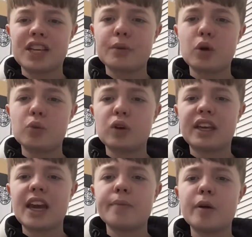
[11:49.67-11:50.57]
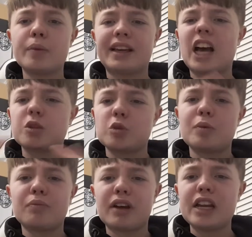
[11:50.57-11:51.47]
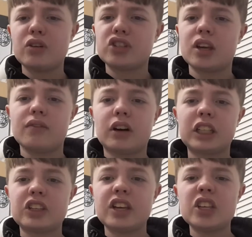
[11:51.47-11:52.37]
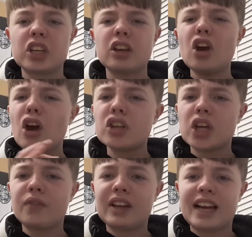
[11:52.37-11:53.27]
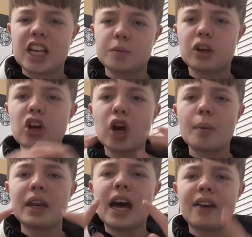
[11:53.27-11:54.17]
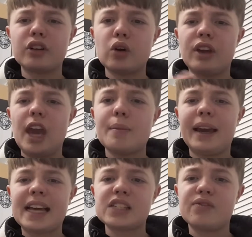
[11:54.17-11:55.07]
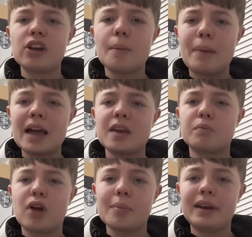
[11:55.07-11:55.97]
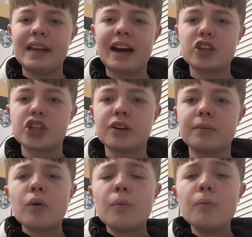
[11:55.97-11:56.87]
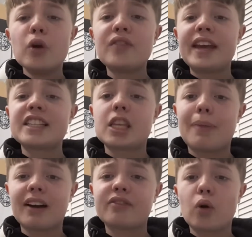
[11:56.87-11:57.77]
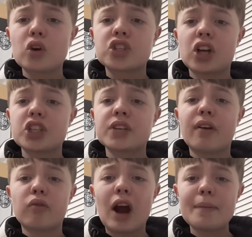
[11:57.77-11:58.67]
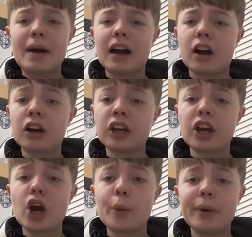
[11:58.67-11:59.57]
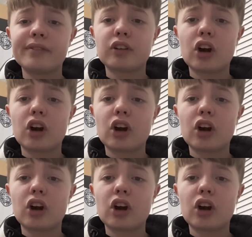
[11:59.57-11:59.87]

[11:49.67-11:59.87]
Danny Ward would have came in, but Kasper's been pretty good so far this season. So hopefully Kasper can come in and have a good game against Villa back in Premier League action. Moving into the back four, starts off at right back, I'm going to go with